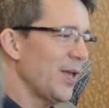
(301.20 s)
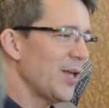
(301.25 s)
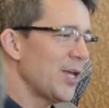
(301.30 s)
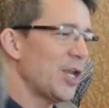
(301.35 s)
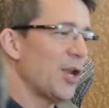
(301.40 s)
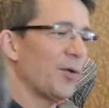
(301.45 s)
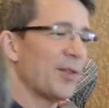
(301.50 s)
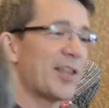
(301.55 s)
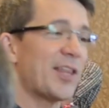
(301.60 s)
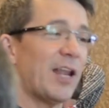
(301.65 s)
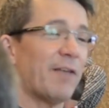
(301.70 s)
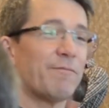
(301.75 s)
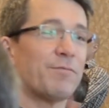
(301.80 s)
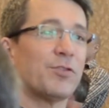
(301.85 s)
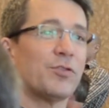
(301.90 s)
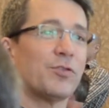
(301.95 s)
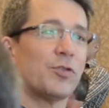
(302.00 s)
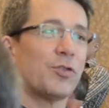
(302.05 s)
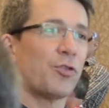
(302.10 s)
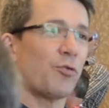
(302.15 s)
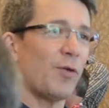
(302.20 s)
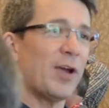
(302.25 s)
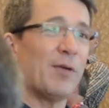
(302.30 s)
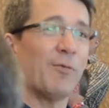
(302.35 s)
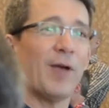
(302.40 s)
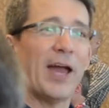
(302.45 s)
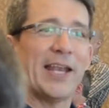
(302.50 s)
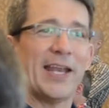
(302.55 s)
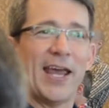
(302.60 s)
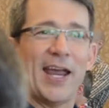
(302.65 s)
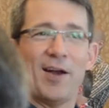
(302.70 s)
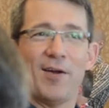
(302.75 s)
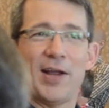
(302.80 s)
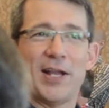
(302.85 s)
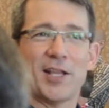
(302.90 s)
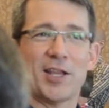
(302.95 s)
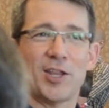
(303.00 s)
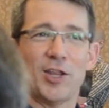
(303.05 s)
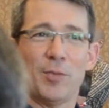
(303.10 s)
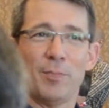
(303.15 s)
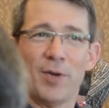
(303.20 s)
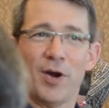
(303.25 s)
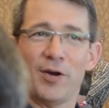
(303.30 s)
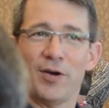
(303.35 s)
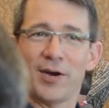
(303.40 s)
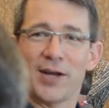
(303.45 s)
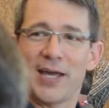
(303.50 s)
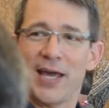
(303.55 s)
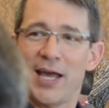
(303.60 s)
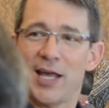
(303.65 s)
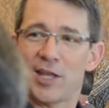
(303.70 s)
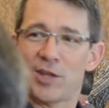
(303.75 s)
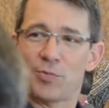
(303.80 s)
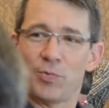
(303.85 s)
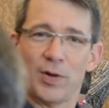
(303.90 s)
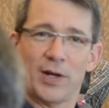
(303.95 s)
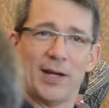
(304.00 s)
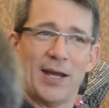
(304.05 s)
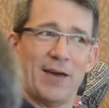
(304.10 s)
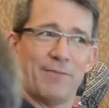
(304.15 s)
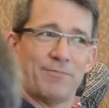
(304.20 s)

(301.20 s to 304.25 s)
instead of 3 red herrings in the murder case, we're going to